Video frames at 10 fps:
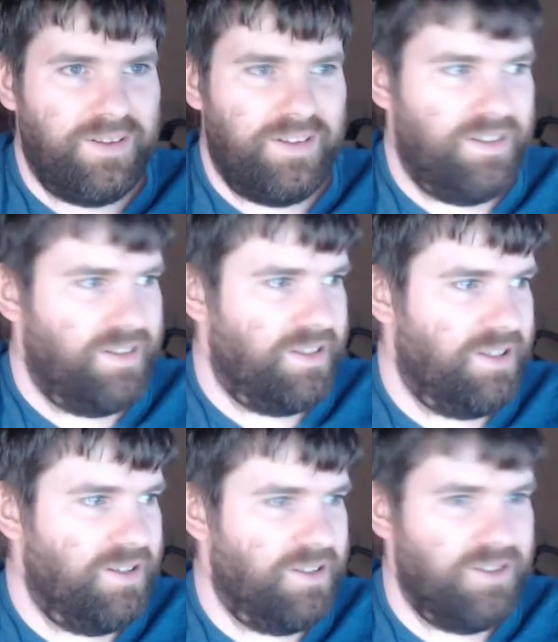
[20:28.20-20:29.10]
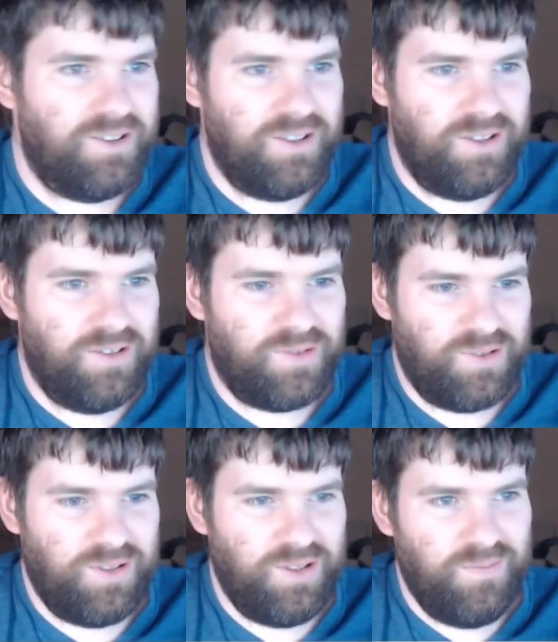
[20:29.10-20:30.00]
And again, I'll try it off
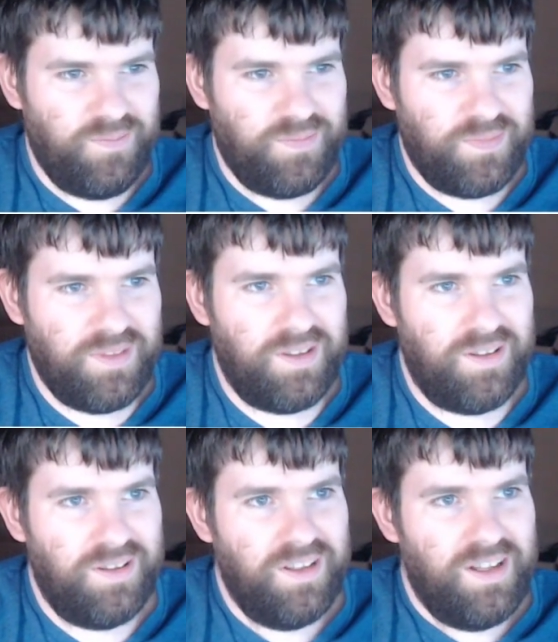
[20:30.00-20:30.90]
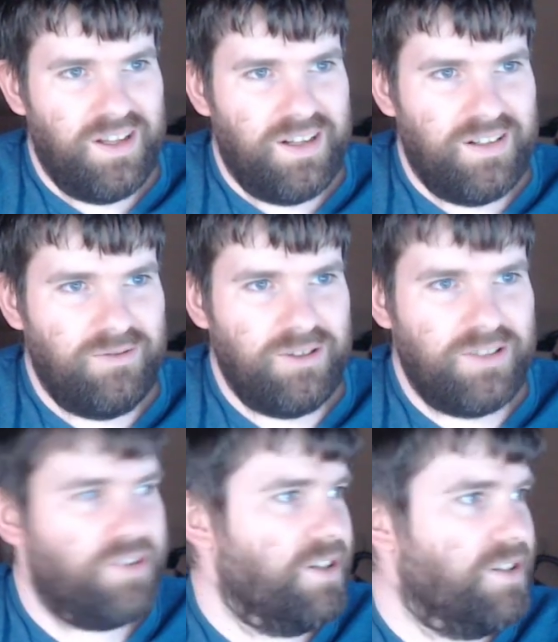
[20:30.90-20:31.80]
screen. Well,
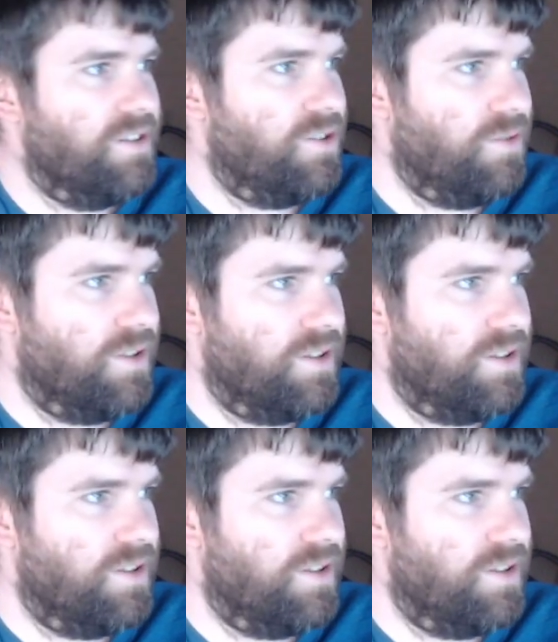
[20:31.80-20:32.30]
sorry, do you know what I'll